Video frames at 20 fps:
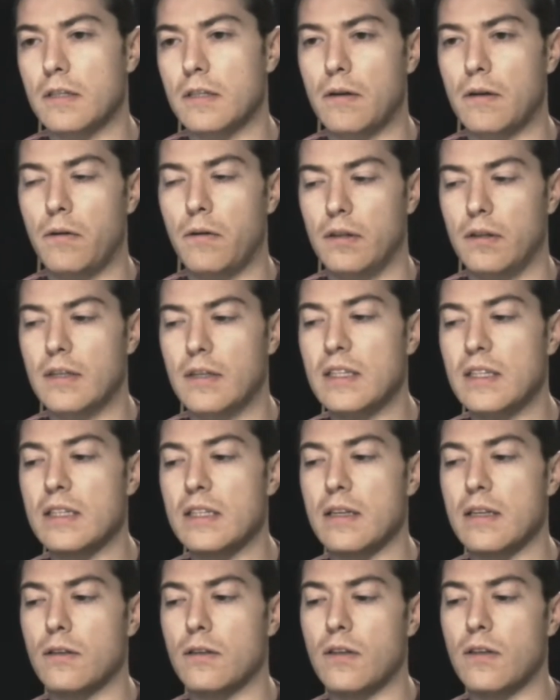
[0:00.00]
This is a
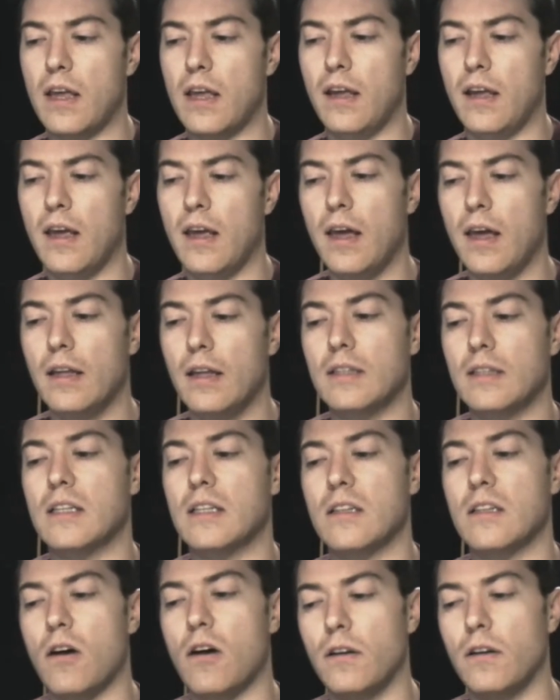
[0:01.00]
thing. This is a
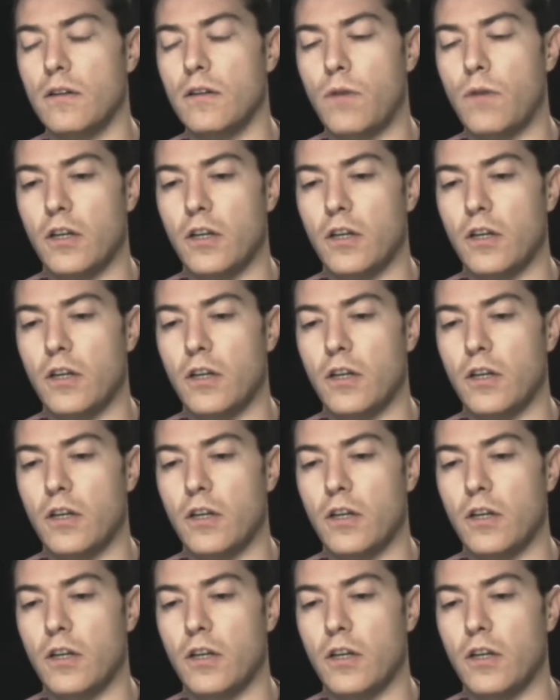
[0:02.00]
continuation